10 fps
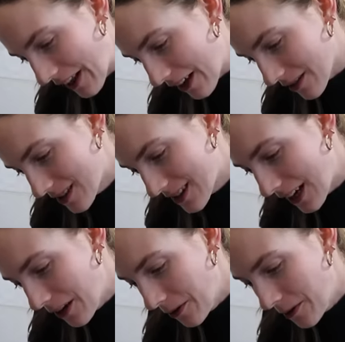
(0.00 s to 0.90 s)
in the house,
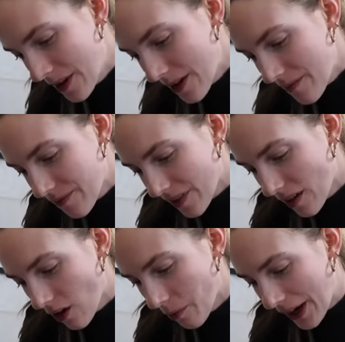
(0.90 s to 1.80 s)
so
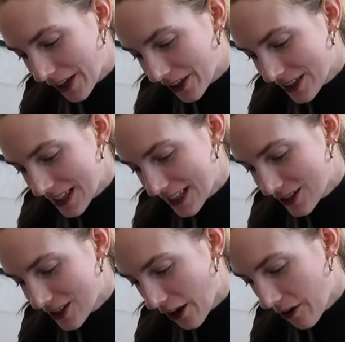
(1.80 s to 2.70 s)
oh my goodness,
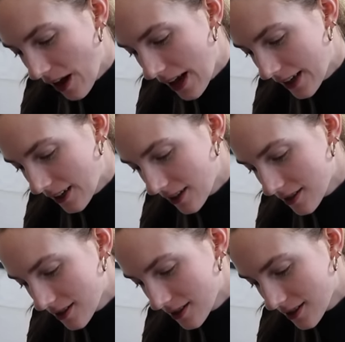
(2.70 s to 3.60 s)
it's so like
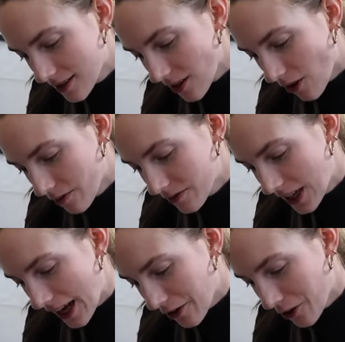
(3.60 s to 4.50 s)
soft
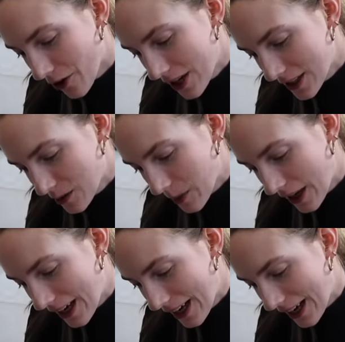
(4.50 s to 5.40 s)
yet
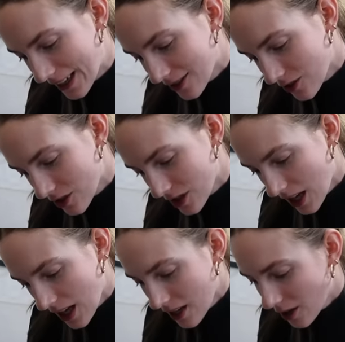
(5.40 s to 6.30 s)
crispy. And just,
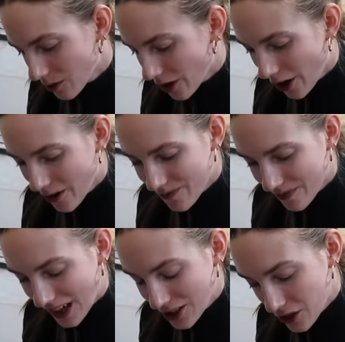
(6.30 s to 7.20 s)
although
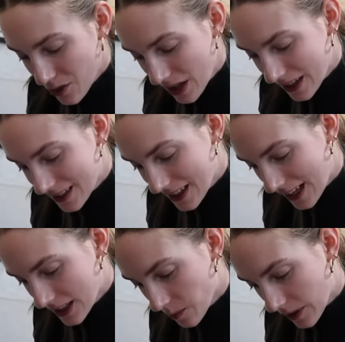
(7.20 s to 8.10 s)
I do think
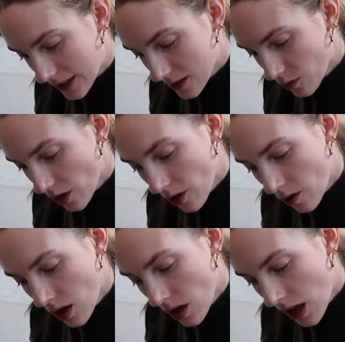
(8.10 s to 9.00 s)
Sainsbury's,
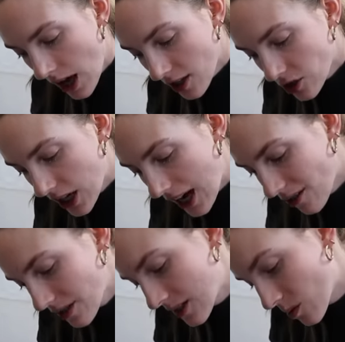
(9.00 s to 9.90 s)
although actually
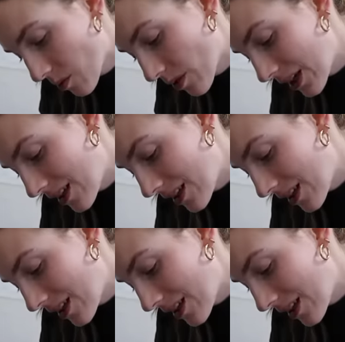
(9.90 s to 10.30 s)
Aldi's were pretty